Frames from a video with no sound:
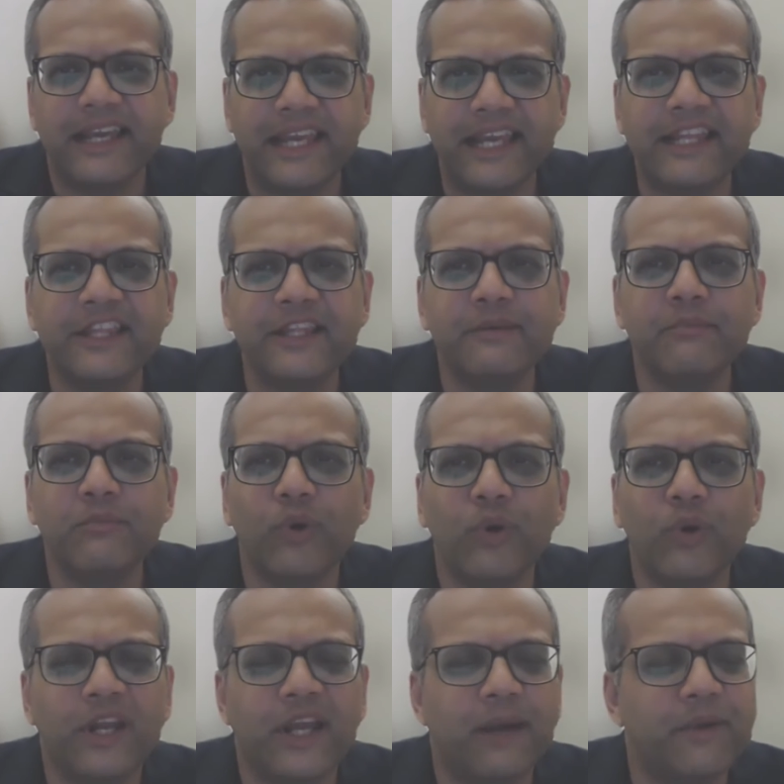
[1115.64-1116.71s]
In the
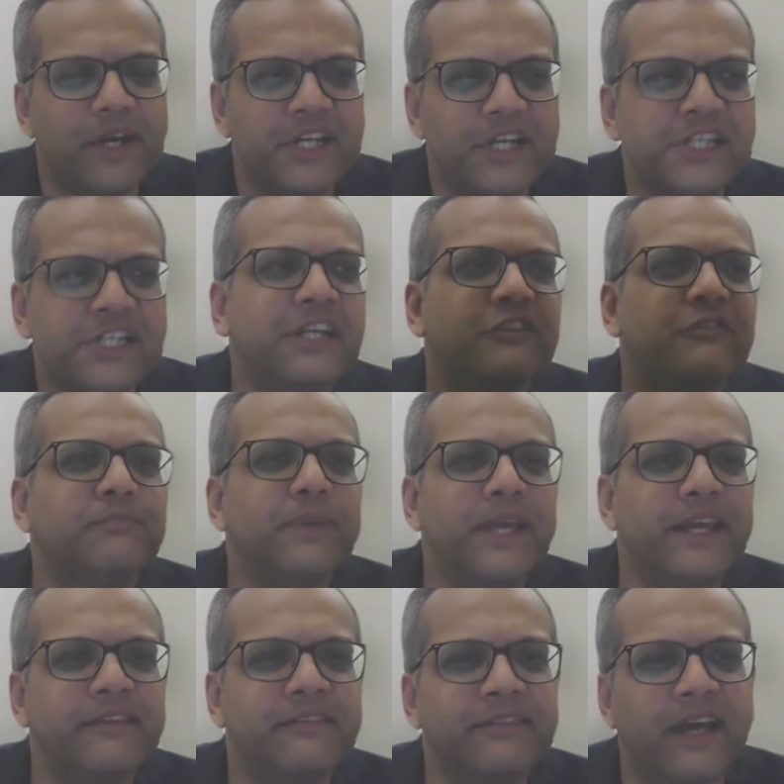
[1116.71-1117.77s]
more commercial
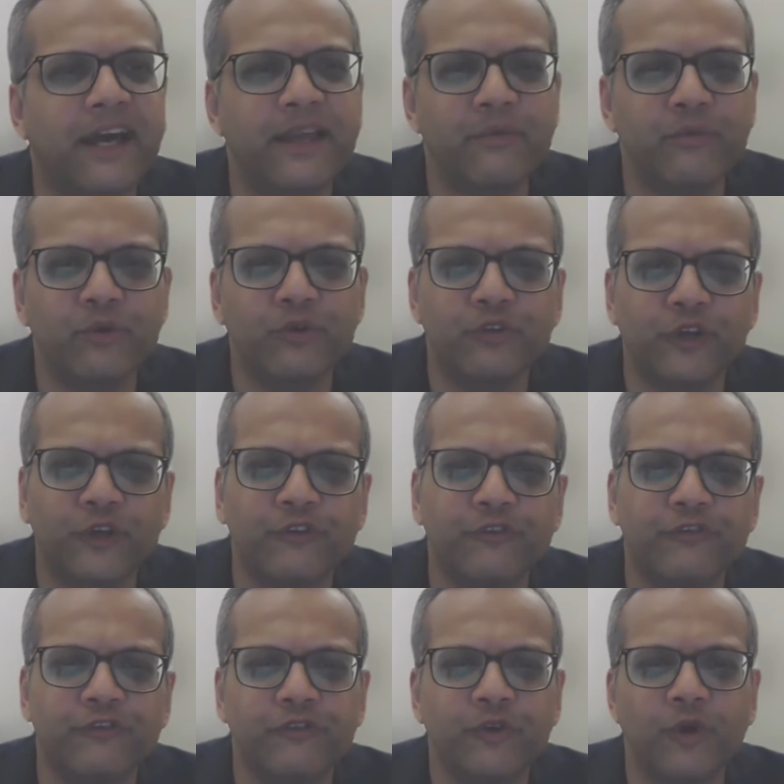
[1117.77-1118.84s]
space, I would sort of
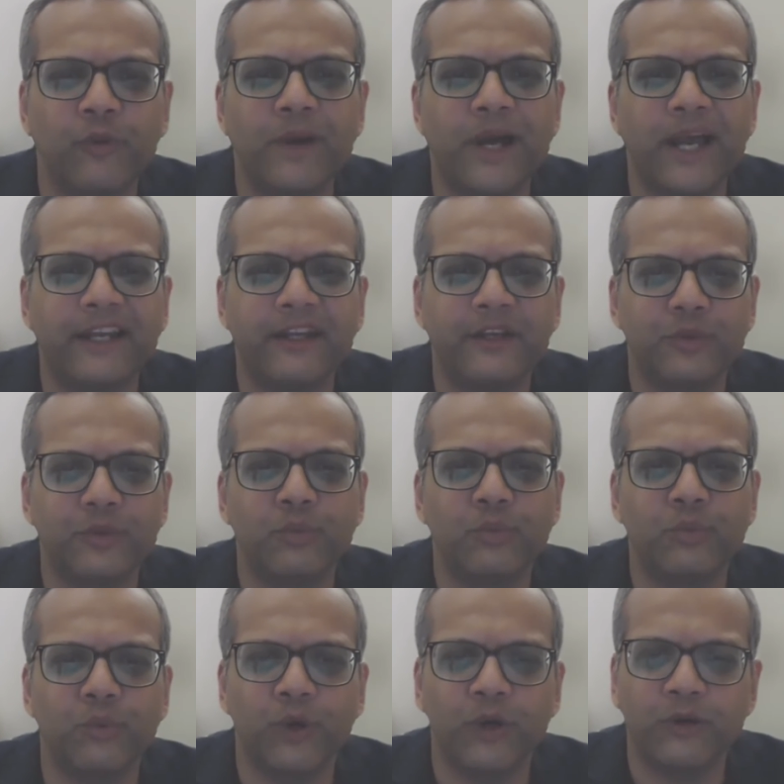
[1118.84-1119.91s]
go back
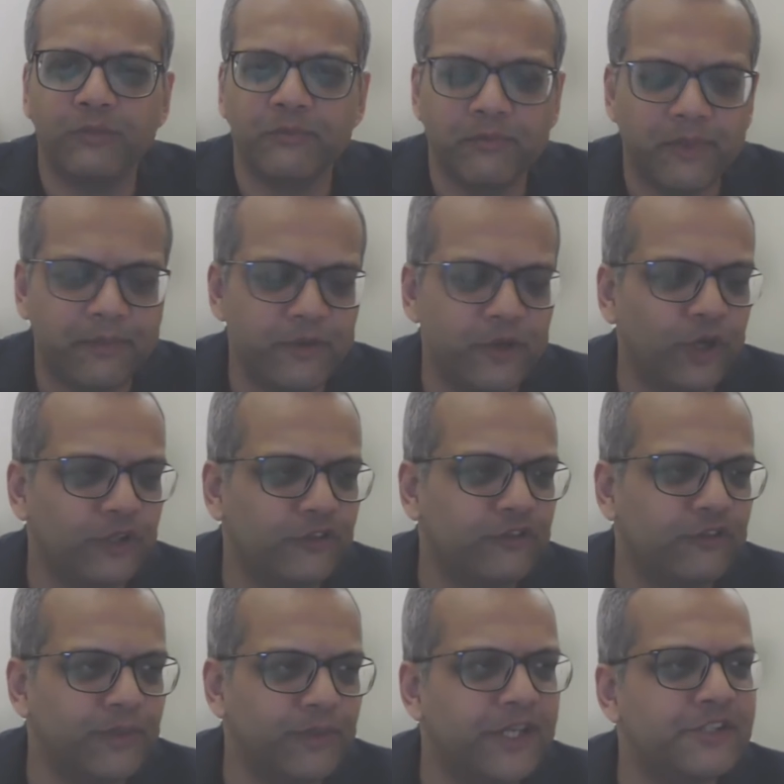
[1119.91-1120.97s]
to what maybe Dr.
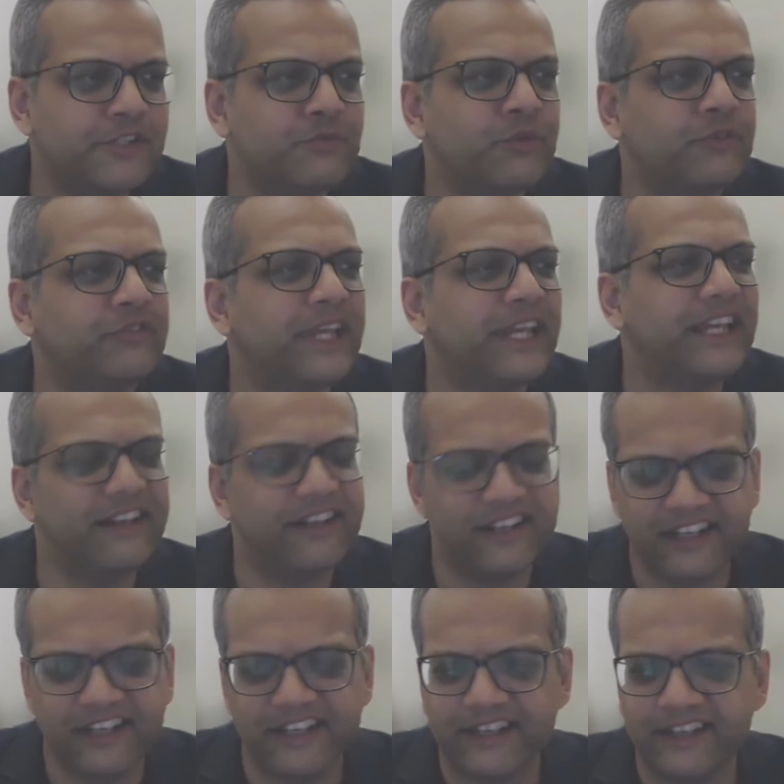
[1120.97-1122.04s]
Sumesh was saying
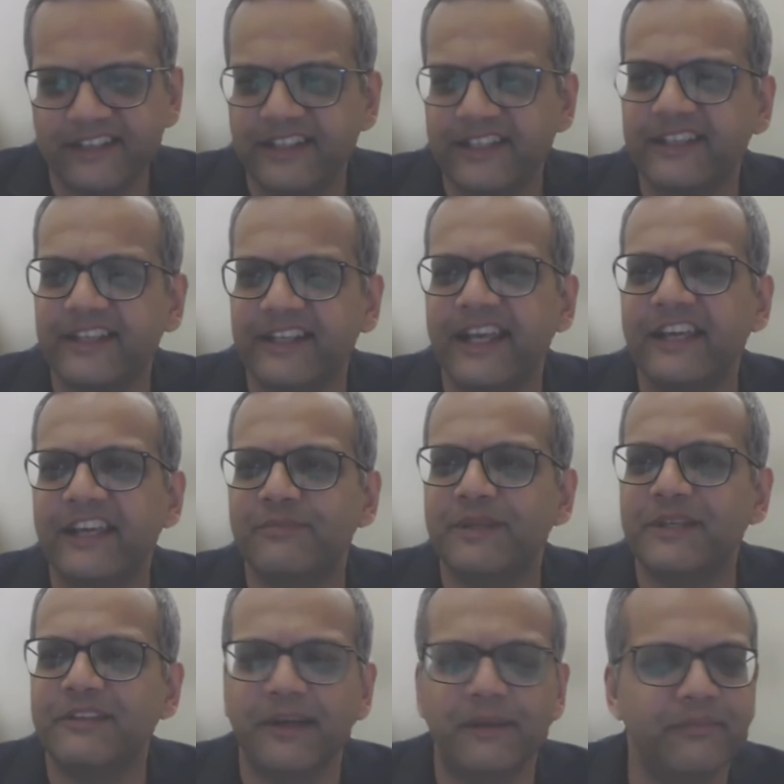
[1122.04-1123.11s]
earlier, that there has
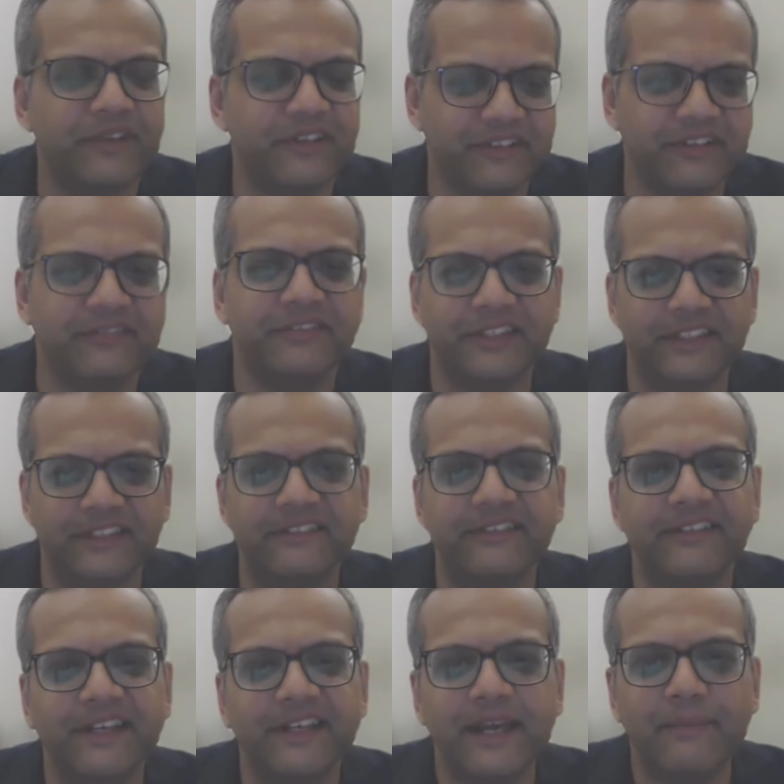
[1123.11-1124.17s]
been some
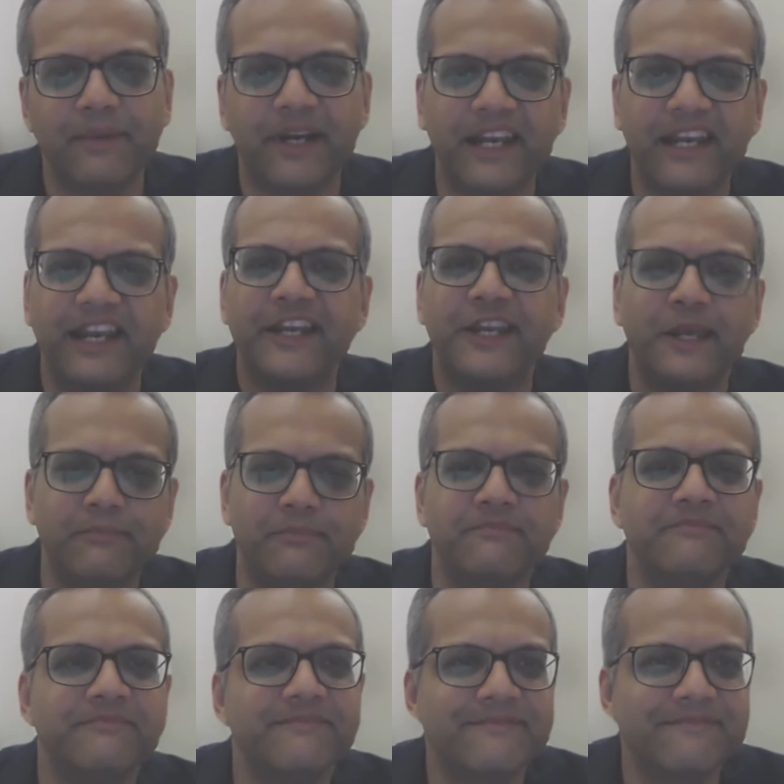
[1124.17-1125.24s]
resistance, but I'll let
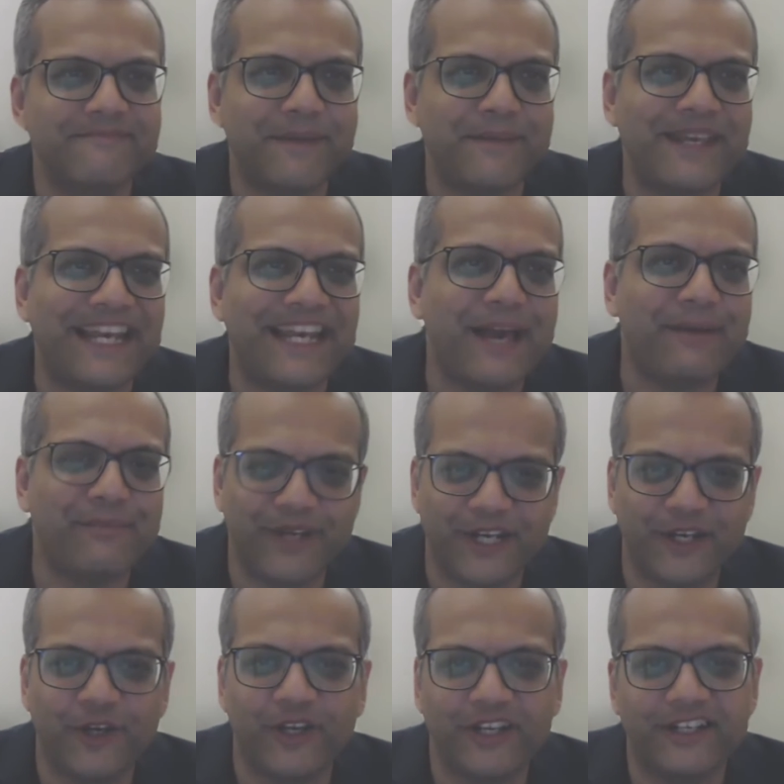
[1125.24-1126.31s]
him maybe
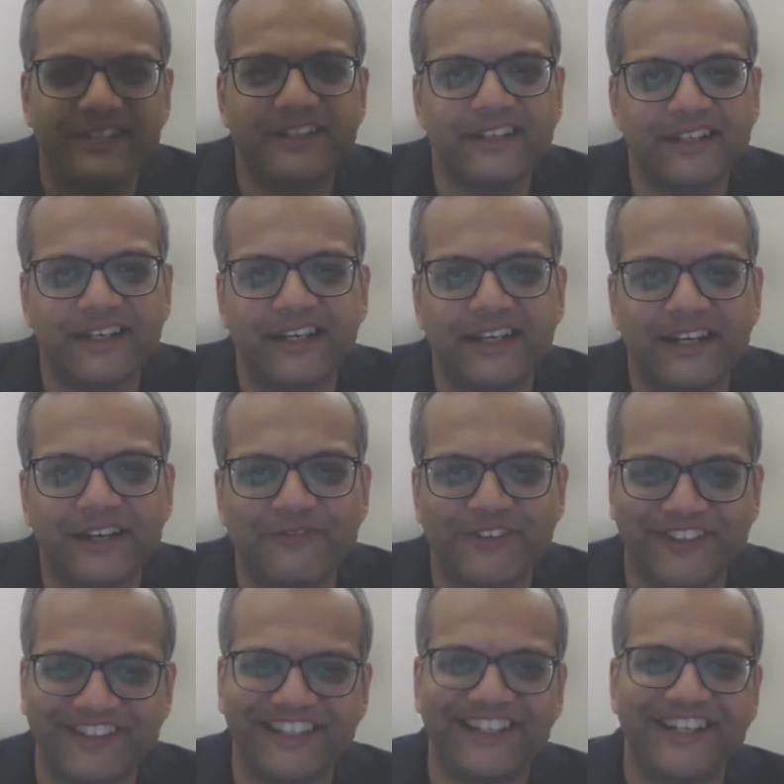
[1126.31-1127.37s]
elaborate on it
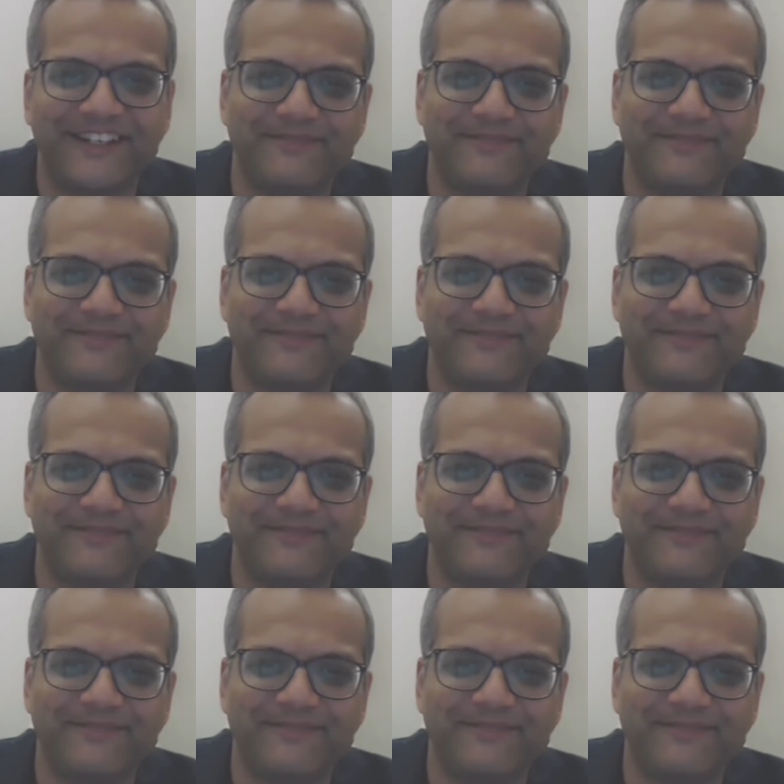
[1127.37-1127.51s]
further.